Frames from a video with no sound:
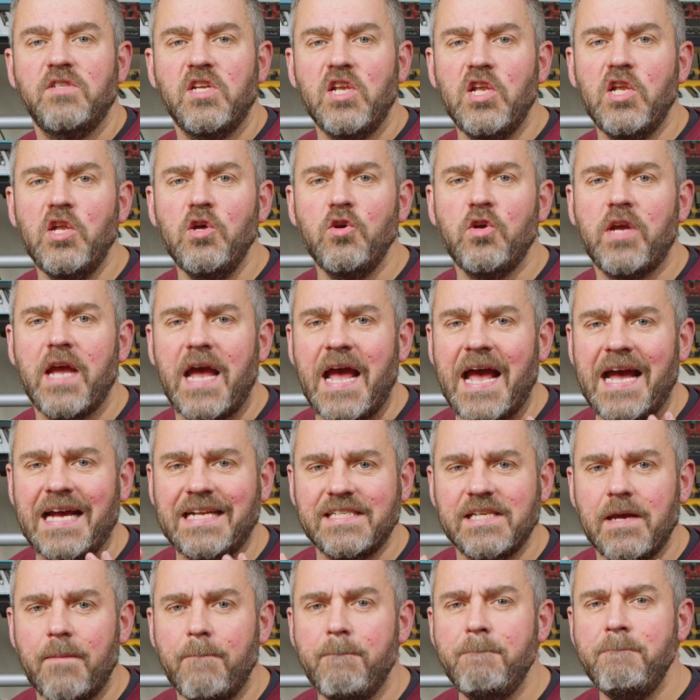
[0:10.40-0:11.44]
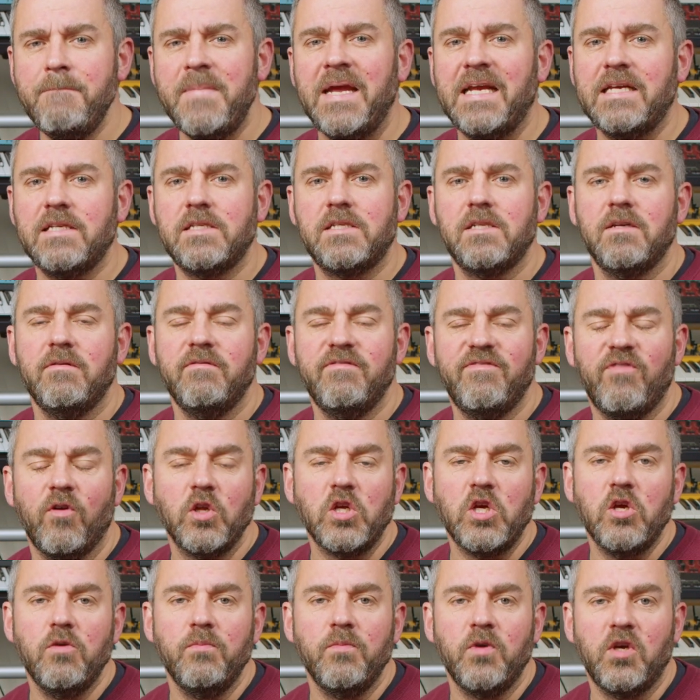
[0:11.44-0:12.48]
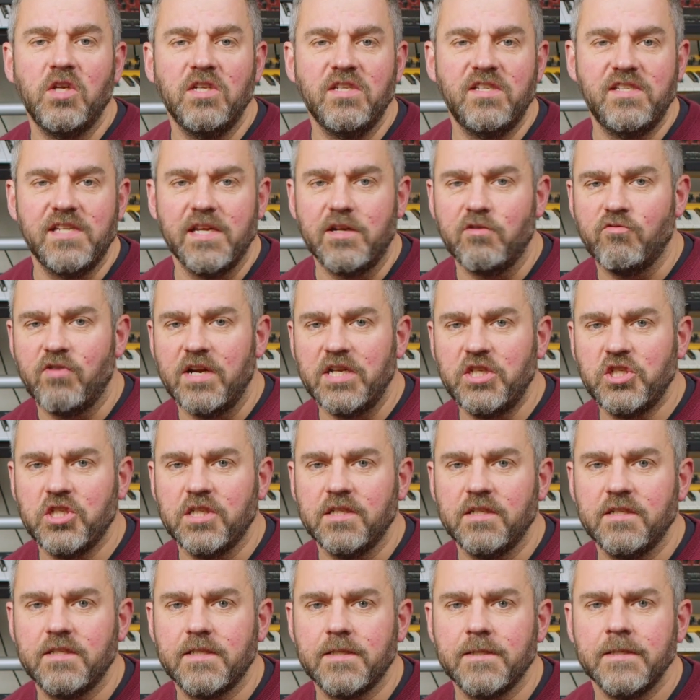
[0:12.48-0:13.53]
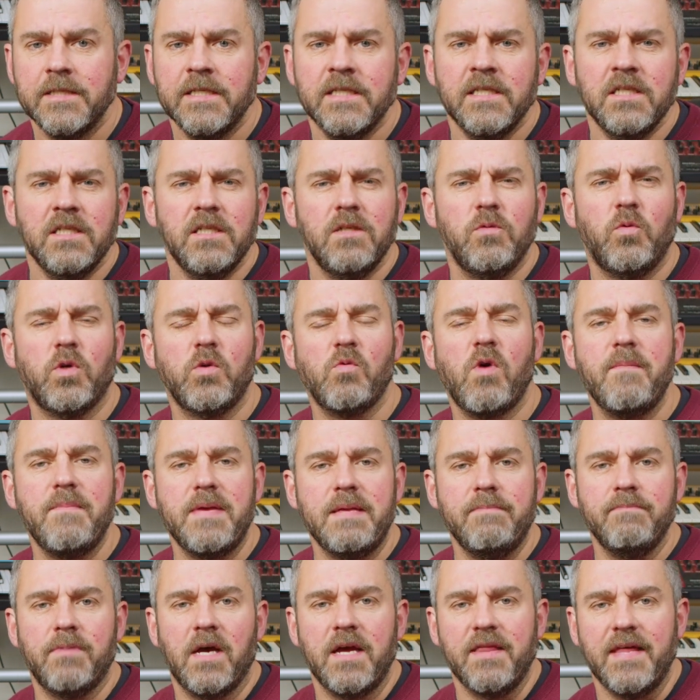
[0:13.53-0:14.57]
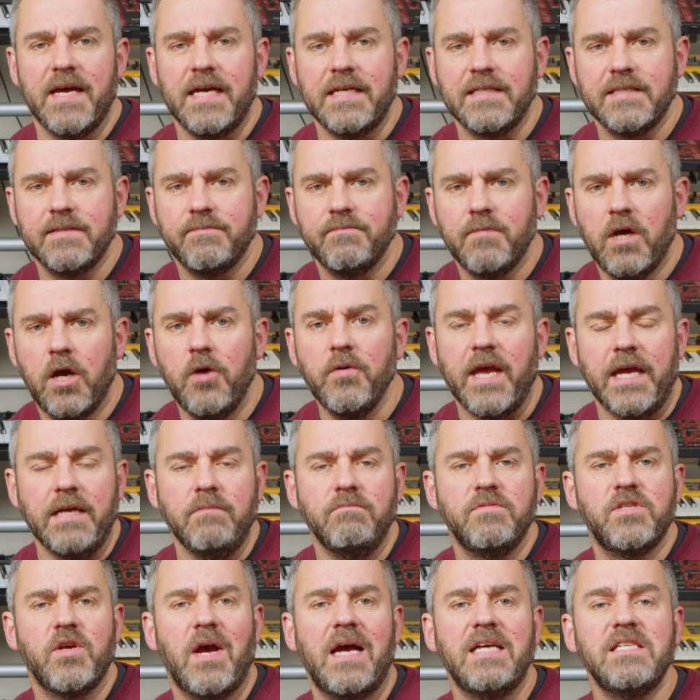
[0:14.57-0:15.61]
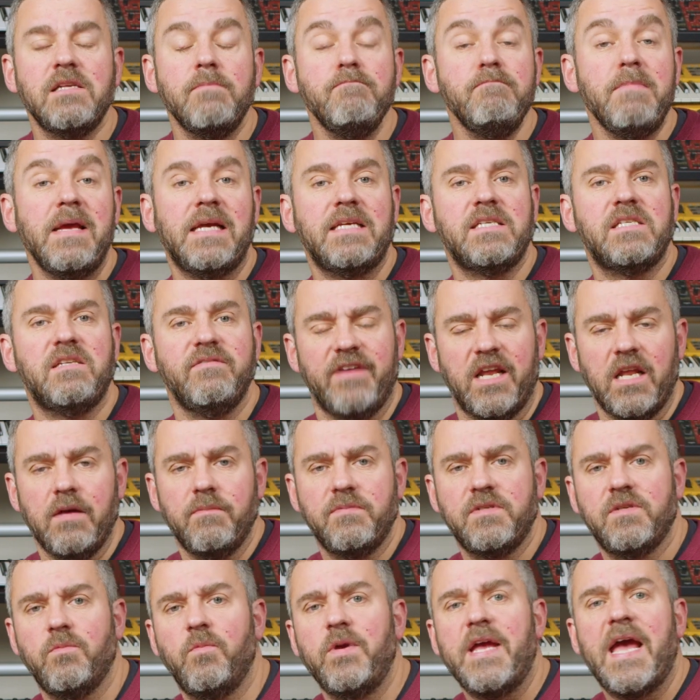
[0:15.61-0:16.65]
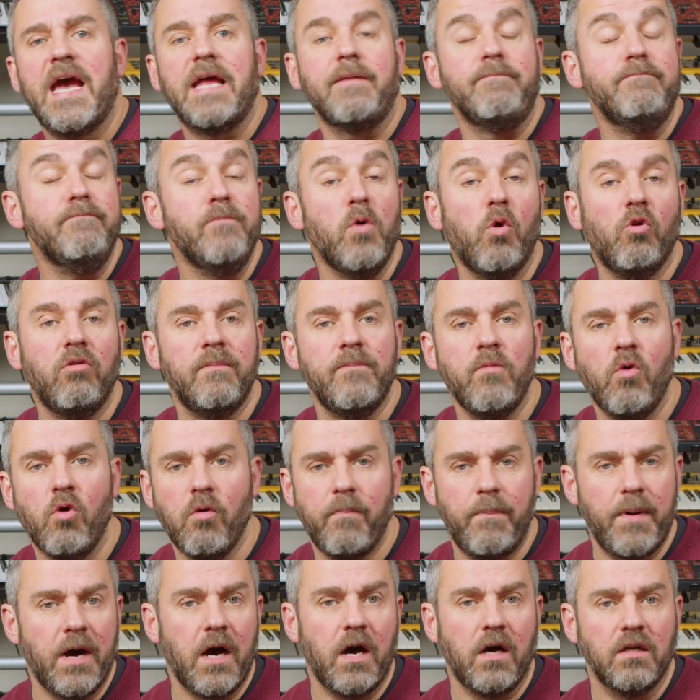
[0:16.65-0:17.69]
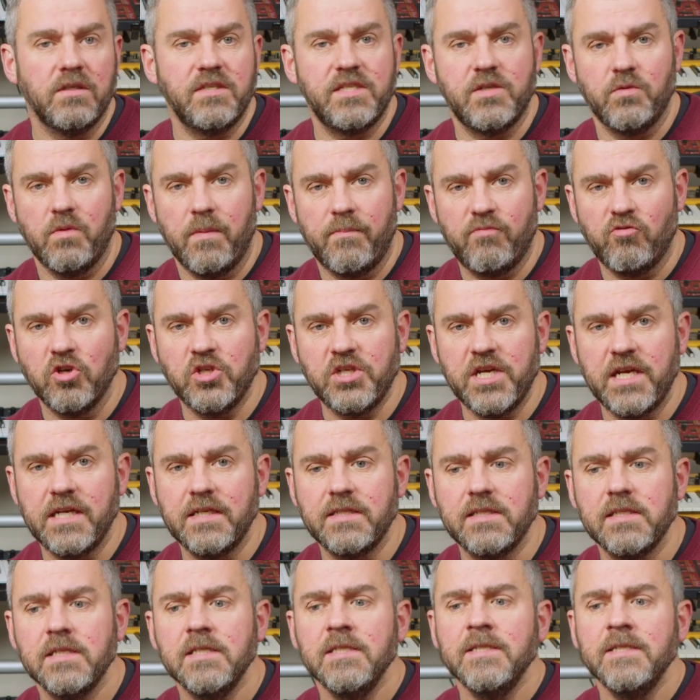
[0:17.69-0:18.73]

to look at mix volume considerations. What do I mean by that? Okay, so as a mix develops and we add more and more parts to a project,